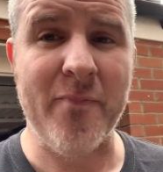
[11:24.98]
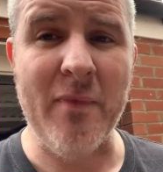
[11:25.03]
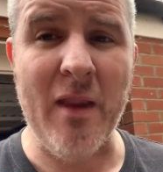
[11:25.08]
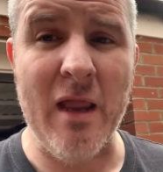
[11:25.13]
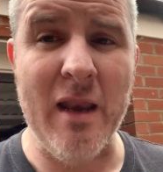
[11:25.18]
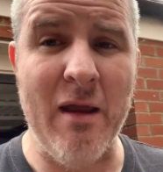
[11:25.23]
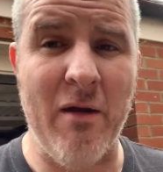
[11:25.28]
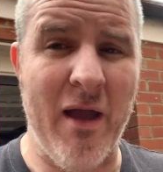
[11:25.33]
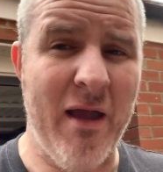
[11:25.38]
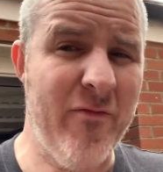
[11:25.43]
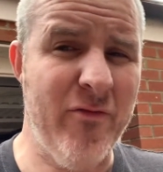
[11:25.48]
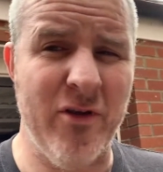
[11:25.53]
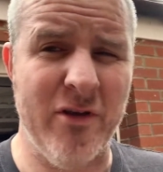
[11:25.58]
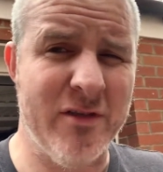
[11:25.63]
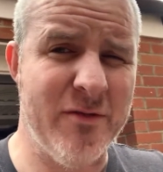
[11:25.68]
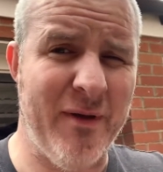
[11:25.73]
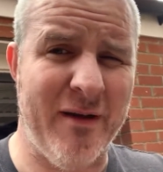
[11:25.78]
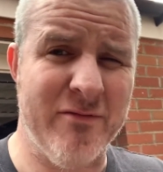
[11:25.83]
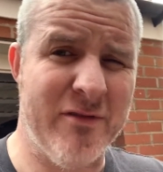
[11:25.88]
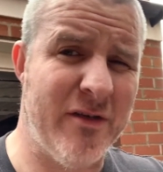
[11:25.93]
Now, I have looked
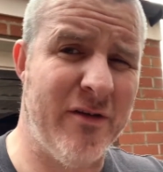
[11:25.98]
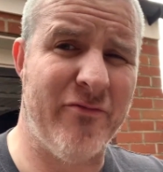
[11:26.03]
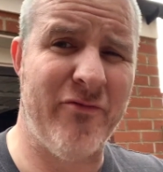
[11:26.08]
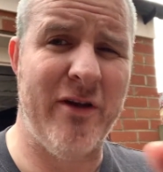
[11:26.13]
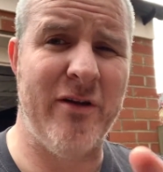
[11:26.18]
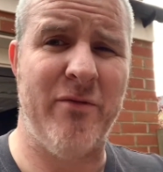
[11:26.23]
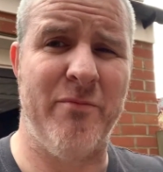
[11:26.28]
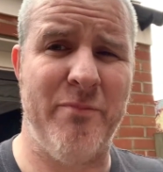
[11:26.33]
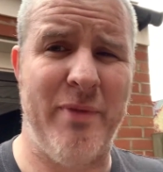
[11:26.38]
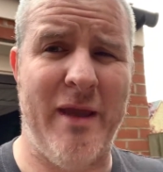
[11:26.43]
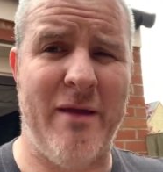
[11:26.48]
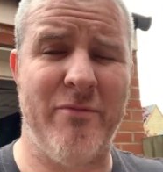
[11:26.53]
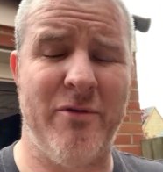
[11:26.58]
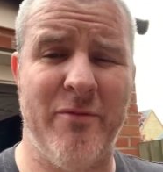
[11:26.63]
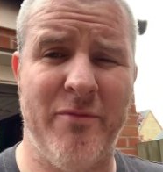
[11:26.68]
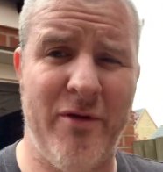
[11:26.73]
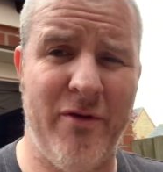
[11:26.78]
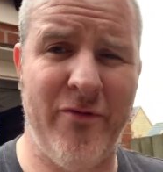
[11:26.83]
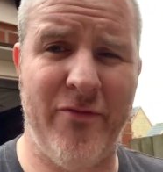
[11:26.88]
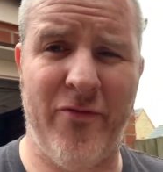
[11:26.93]
about and I've read on
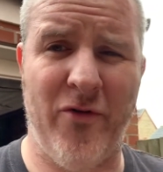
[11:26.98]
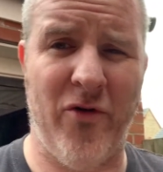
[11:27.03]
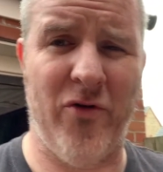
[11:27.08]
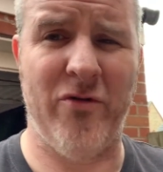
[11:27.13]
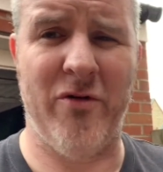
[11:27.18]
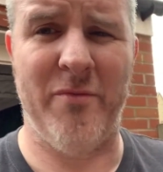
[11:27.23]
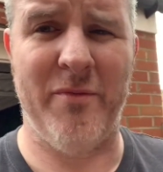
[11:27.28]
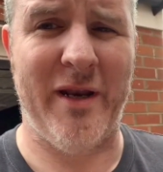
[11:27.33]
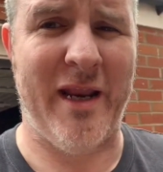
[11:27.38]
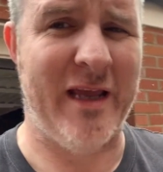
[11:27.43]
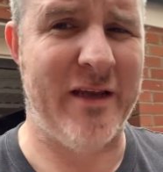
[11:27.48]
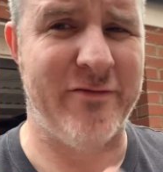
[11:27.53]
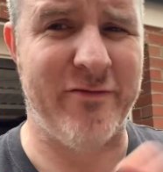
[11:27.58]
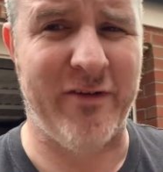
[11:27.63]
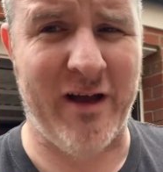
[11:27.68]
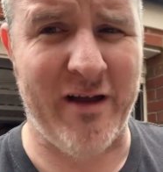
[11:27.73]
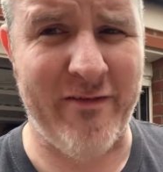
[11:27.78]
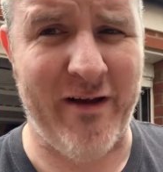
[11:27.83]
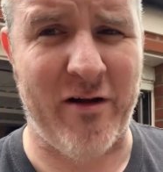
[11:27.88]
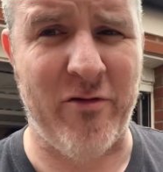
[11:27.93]
BMW Forum and
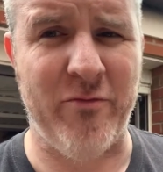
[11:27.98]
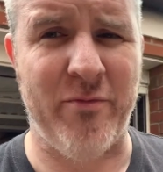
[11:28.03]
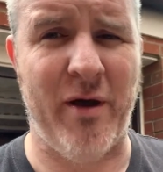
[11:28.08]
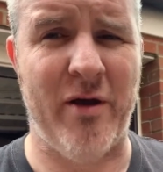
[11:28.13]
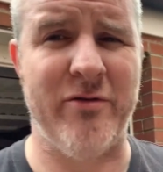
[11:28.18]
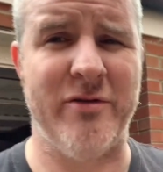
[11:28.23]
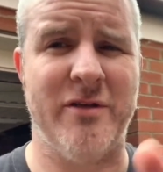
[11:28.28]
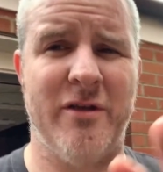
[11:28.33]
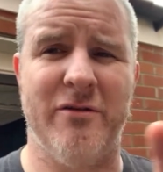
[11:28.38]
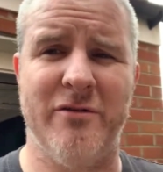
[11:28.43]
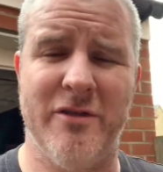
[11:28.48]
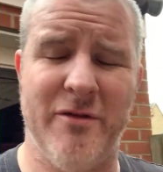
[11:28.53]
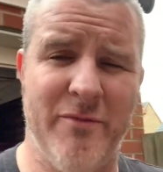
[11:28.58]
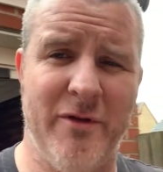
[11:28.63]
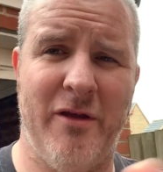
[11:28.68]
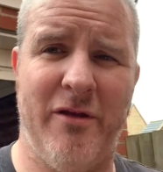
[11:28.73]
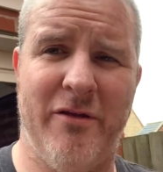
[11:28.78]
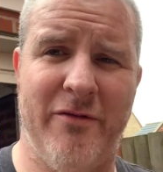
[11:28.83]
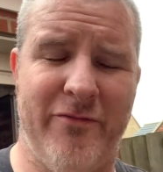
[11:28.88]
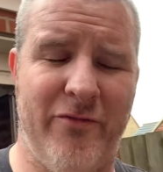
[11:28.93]
X5 Outpost and some of the
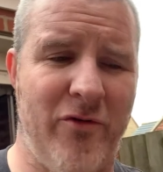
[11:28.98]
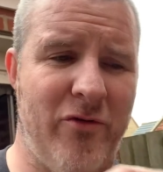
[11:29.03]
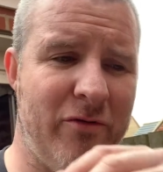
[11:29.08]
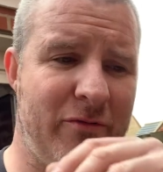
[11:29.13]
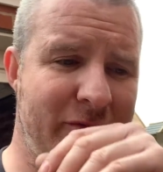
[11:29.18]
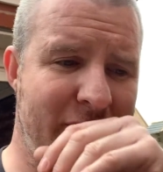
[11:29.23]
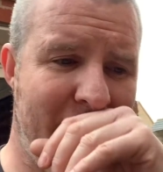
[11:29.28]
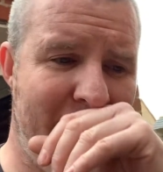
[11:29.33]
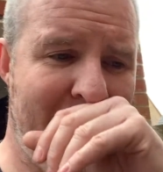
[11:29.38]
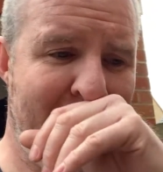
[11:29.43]
other forums.